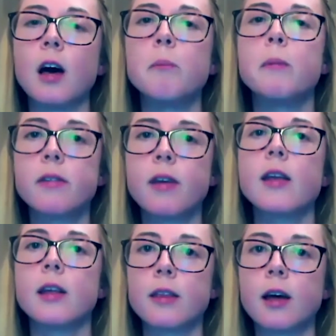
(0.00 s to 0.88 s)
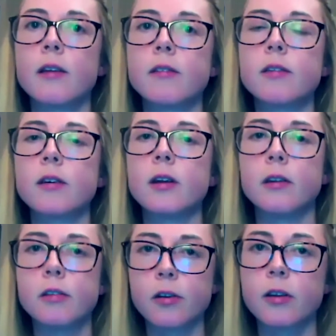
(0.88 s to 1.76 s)
And maintaining that and
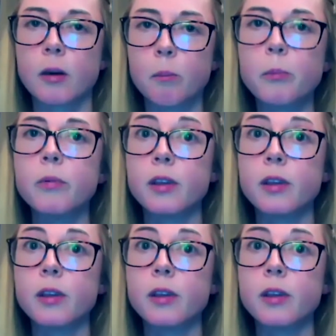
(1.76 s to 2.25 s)
ensuring that